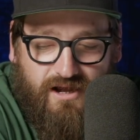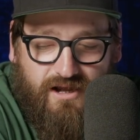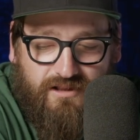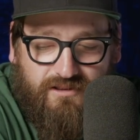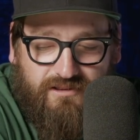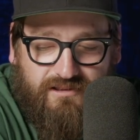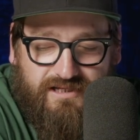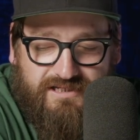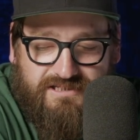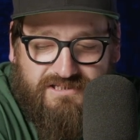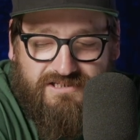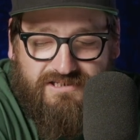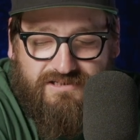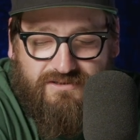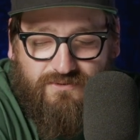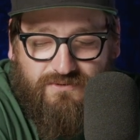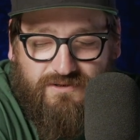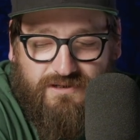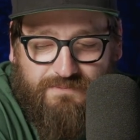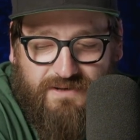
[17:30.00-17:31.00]
let's
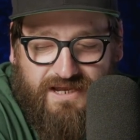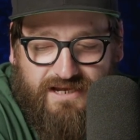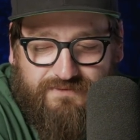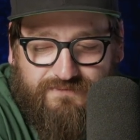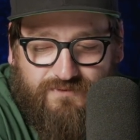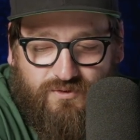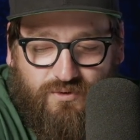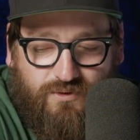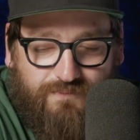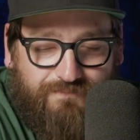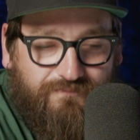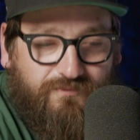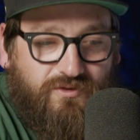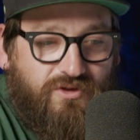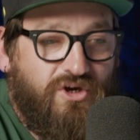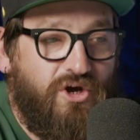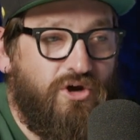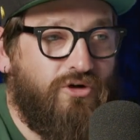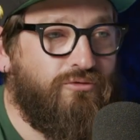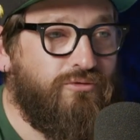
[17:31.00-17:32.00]
talk about your
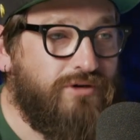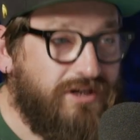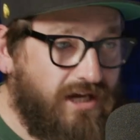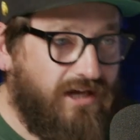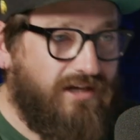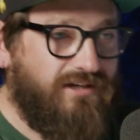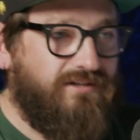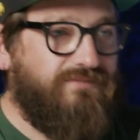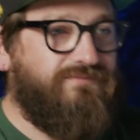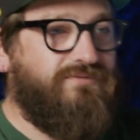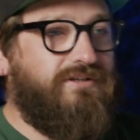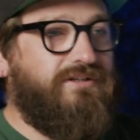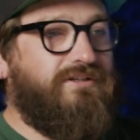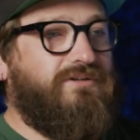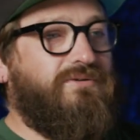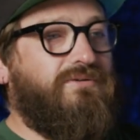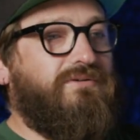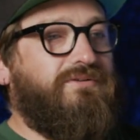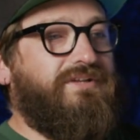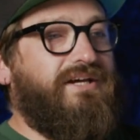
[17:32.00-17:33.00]
career, if we're going to
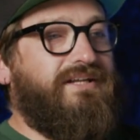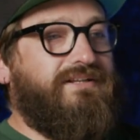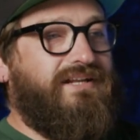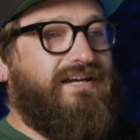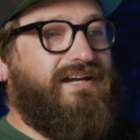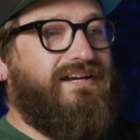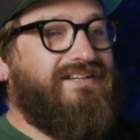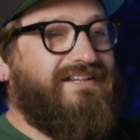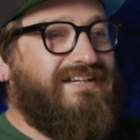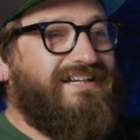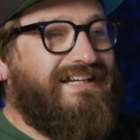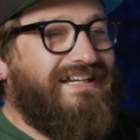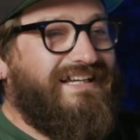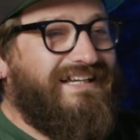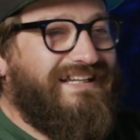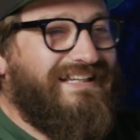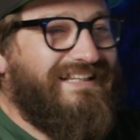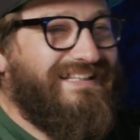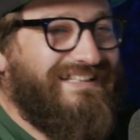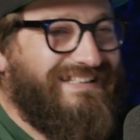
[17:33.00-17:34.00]
call it that now. you
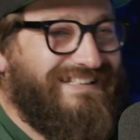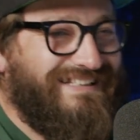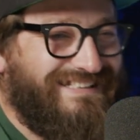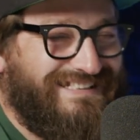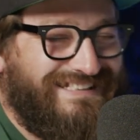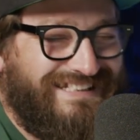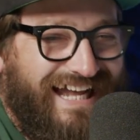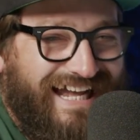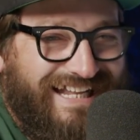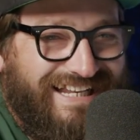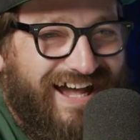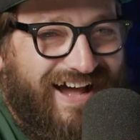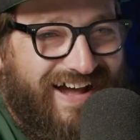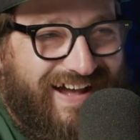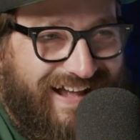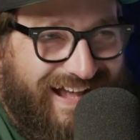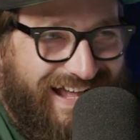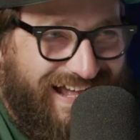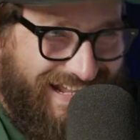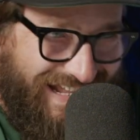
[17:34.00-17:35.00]
I like no,
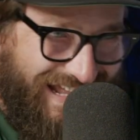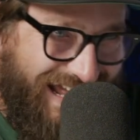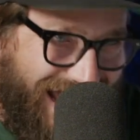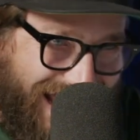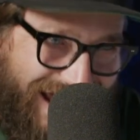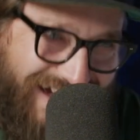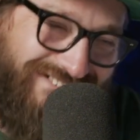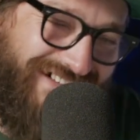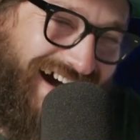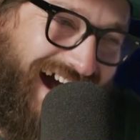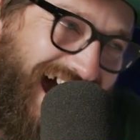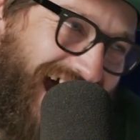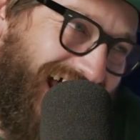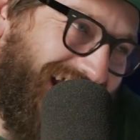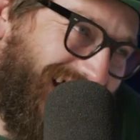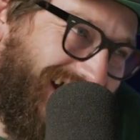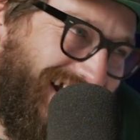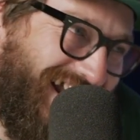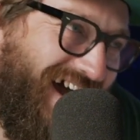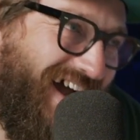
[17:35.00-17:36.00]
how you put that in inverted I, I
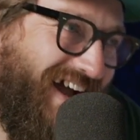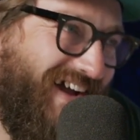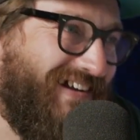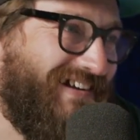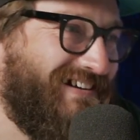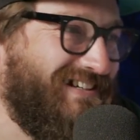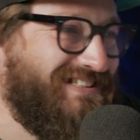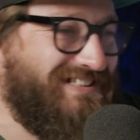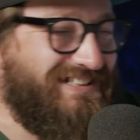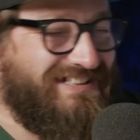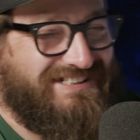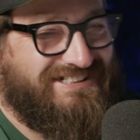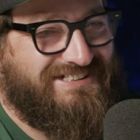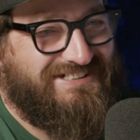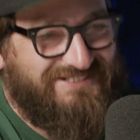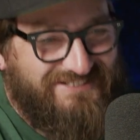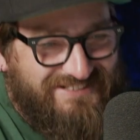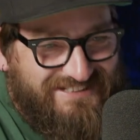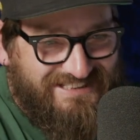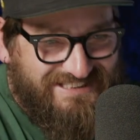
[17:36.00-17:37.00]
commas. Know, career, you just
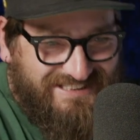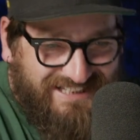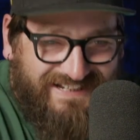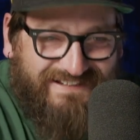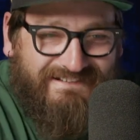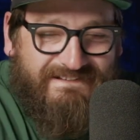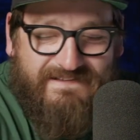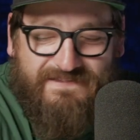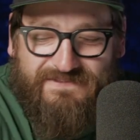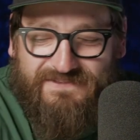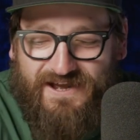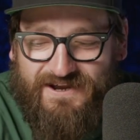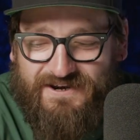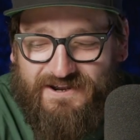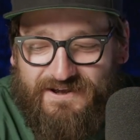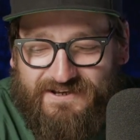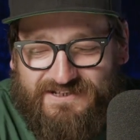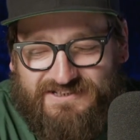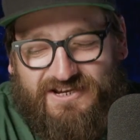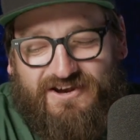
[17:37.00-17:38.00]
sure, do your thing. Yeah, yeah, no,
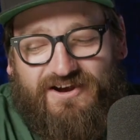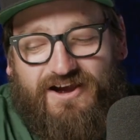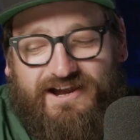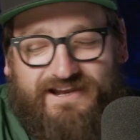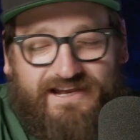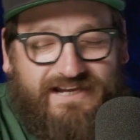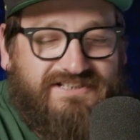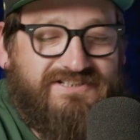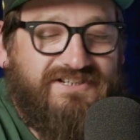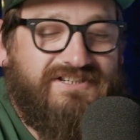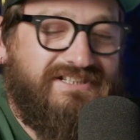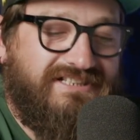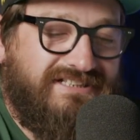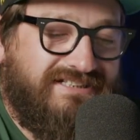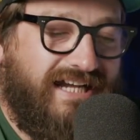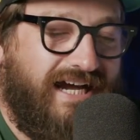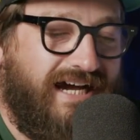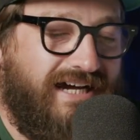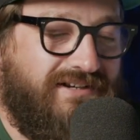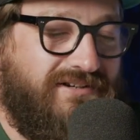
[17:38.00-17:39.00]
yeah. no. So okay, so you
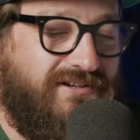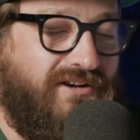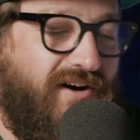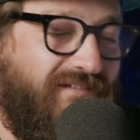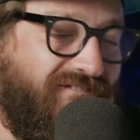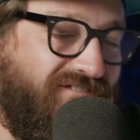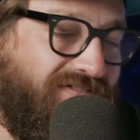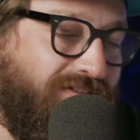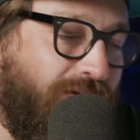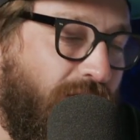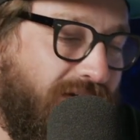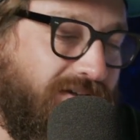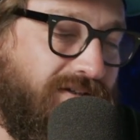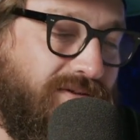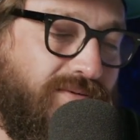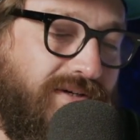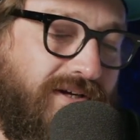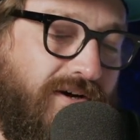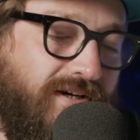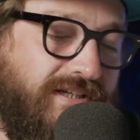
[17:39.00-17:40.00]
started off not
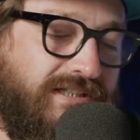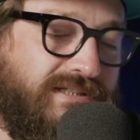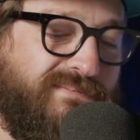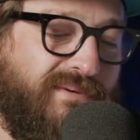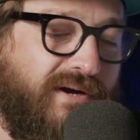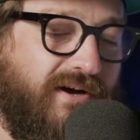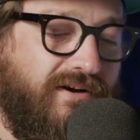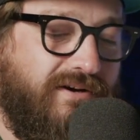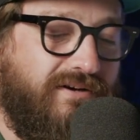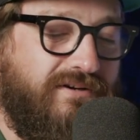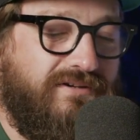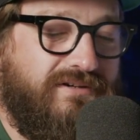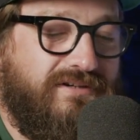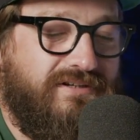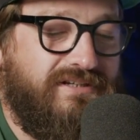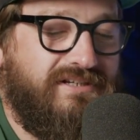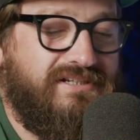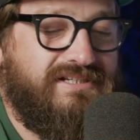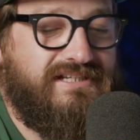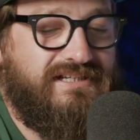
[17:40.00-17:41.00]
doing hospo.
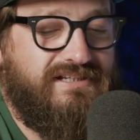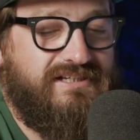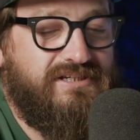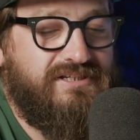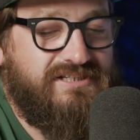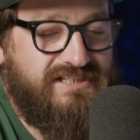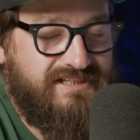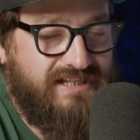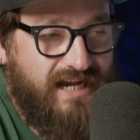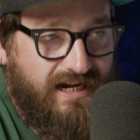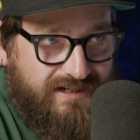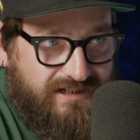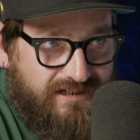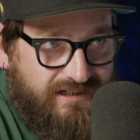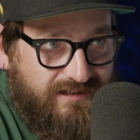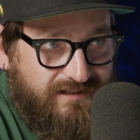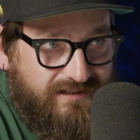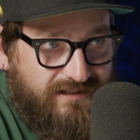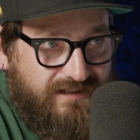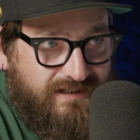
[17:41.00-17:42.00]
You you
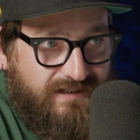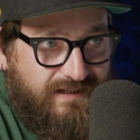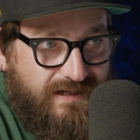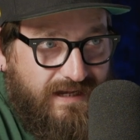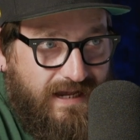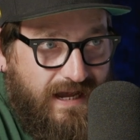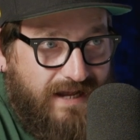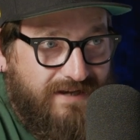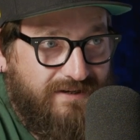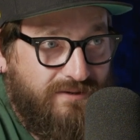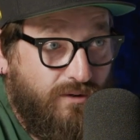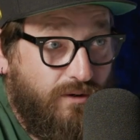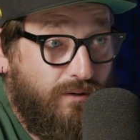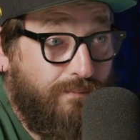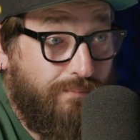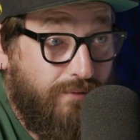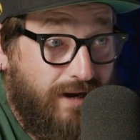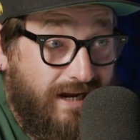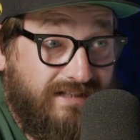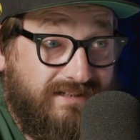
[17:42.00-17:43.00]
studied. Yeah. And you were a
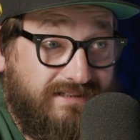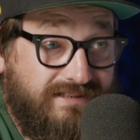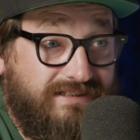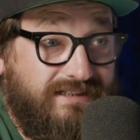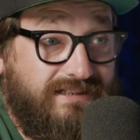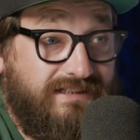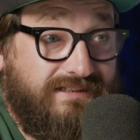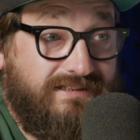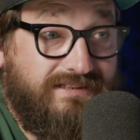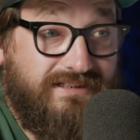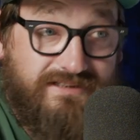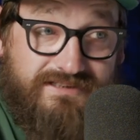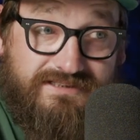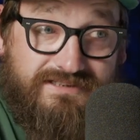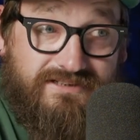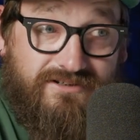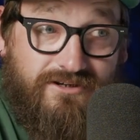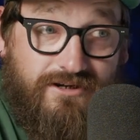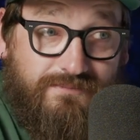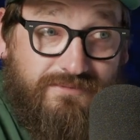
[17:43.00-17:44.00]
practicing
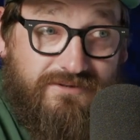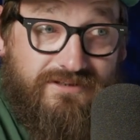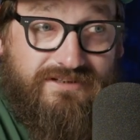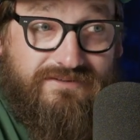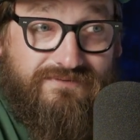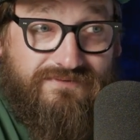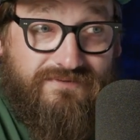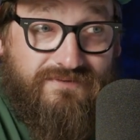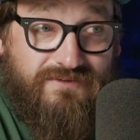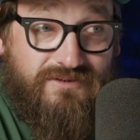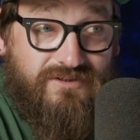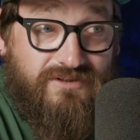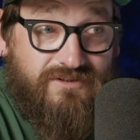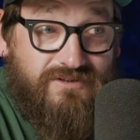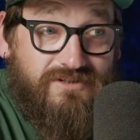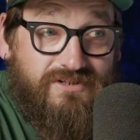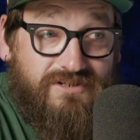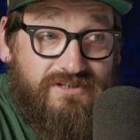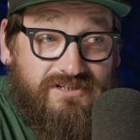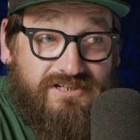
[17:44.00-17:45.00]
solicitor, I believe. Nah, I didn't get
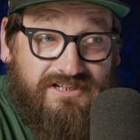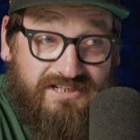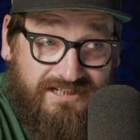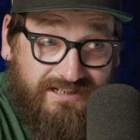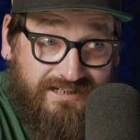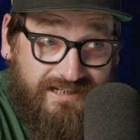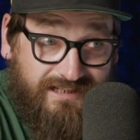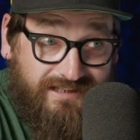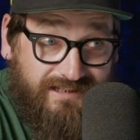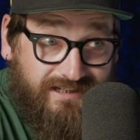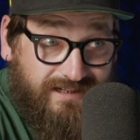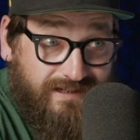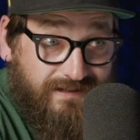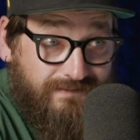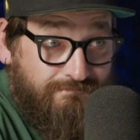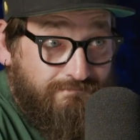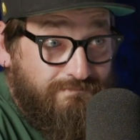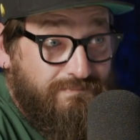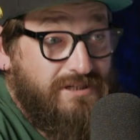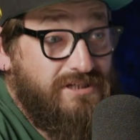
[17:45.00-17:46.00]
there. You didn't get there. Nah, I
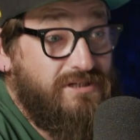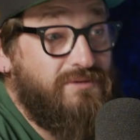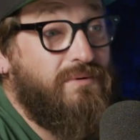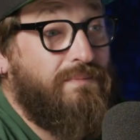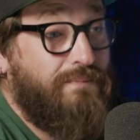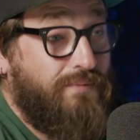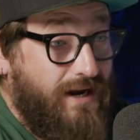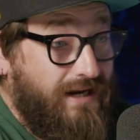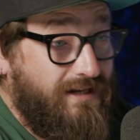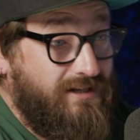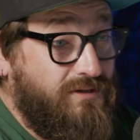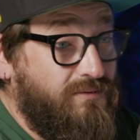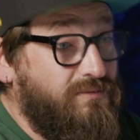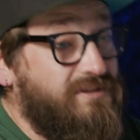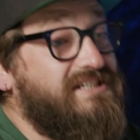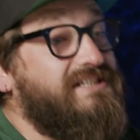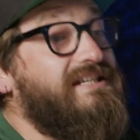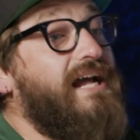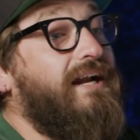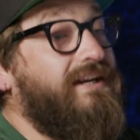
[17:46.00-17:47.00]
didn't get but there. But you were pra- you were
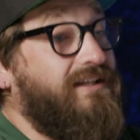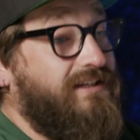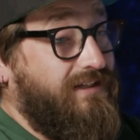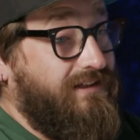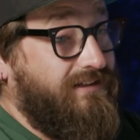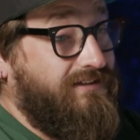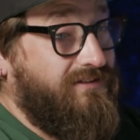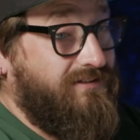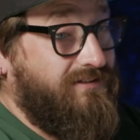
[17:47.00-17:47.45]
studying to